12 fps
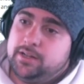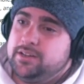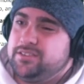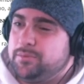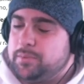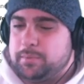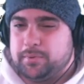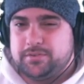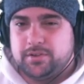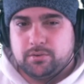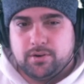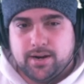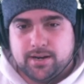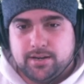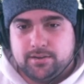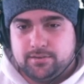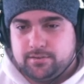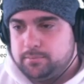Some people still rock
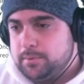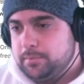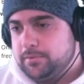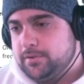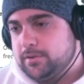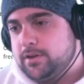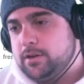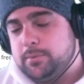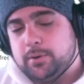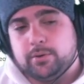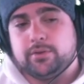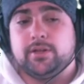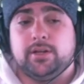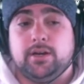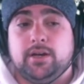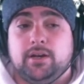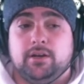it. Some people still kill me with it.